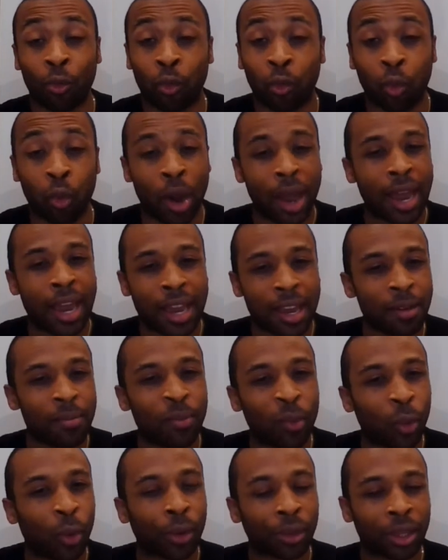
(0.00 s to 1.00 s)
way
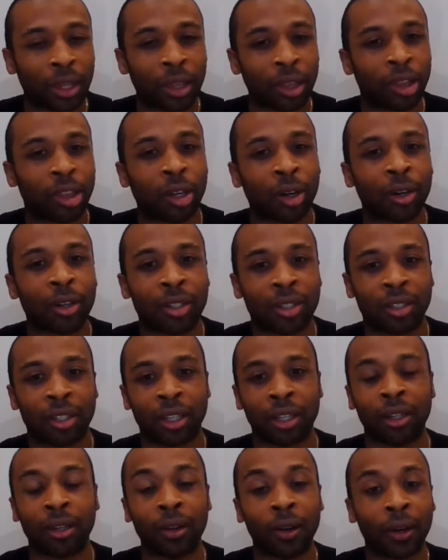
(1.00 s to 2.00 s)
more than
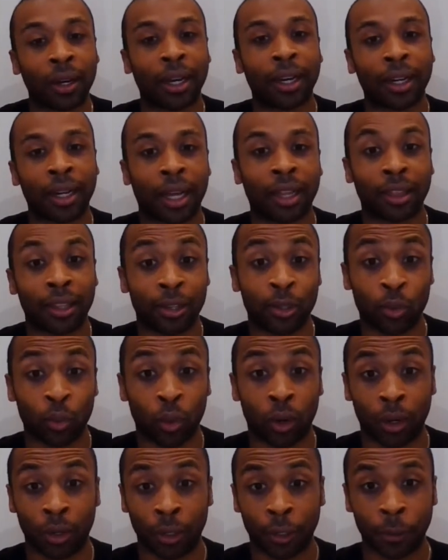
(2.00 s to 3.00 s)
thirsty looking at this
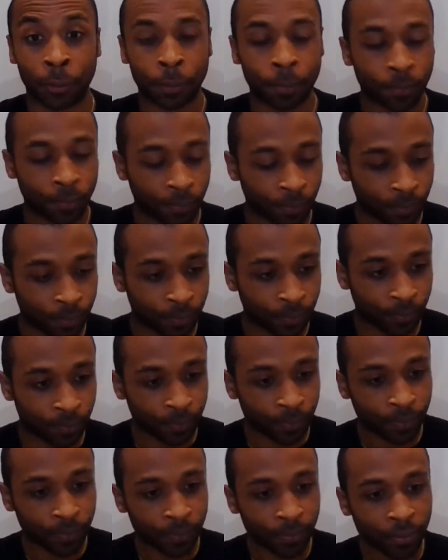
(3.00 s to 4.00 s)
water.
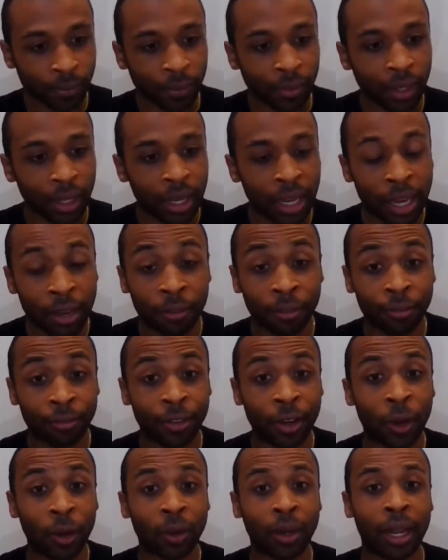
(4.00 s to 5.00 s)
It
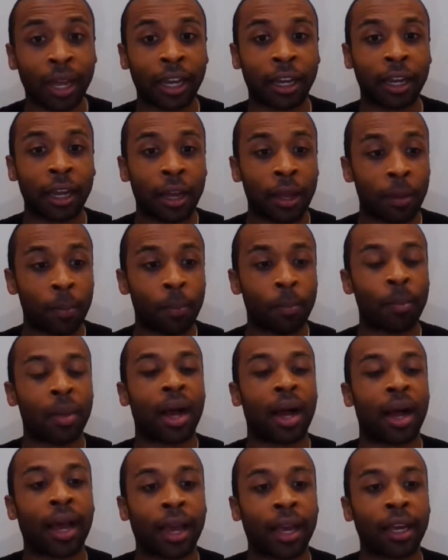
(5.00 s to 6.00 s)
felt like
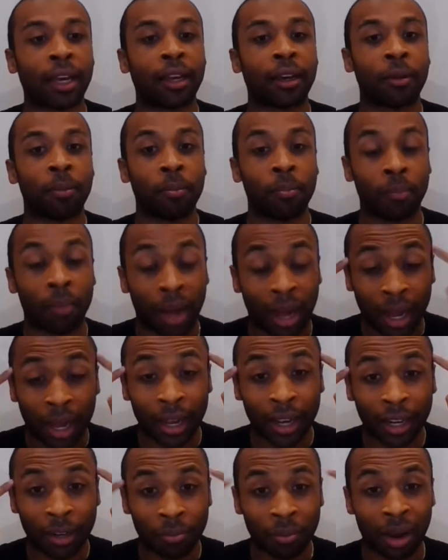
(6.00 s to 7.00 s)
my
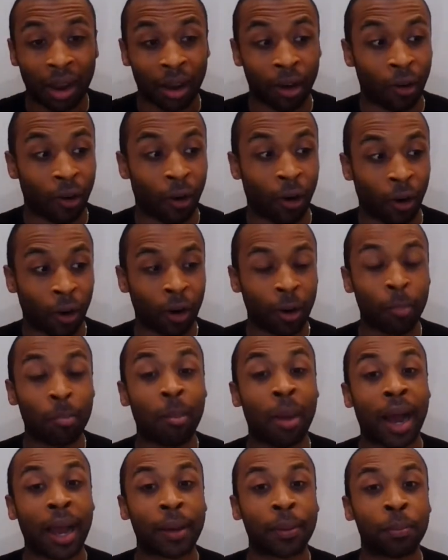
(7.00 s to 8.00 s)
mind, my heart,
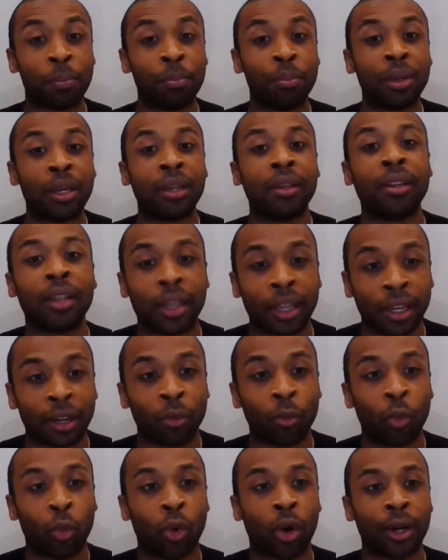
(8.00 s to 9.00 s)
my
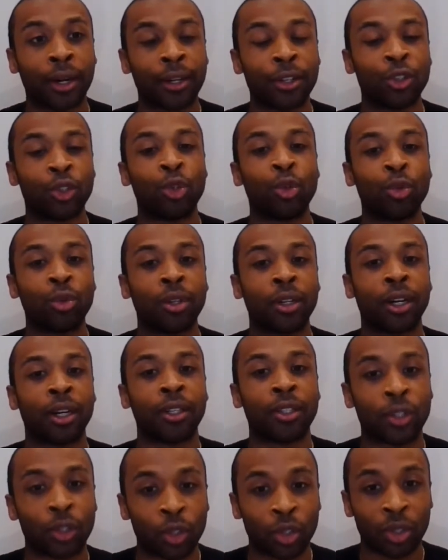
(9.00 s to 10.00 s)
being wanted to
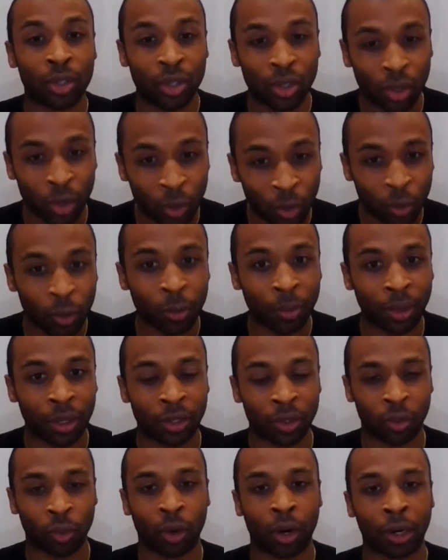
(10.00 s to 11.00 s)
consume
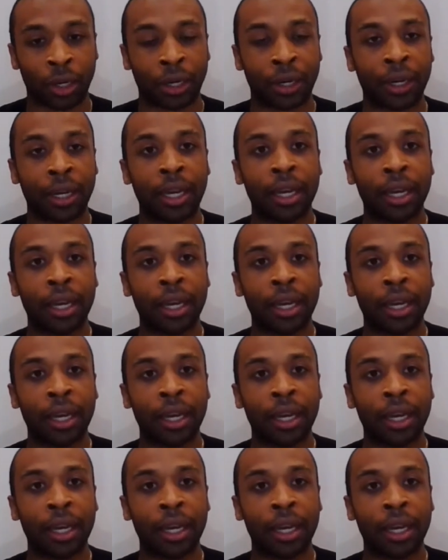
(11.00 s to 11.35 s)
this water.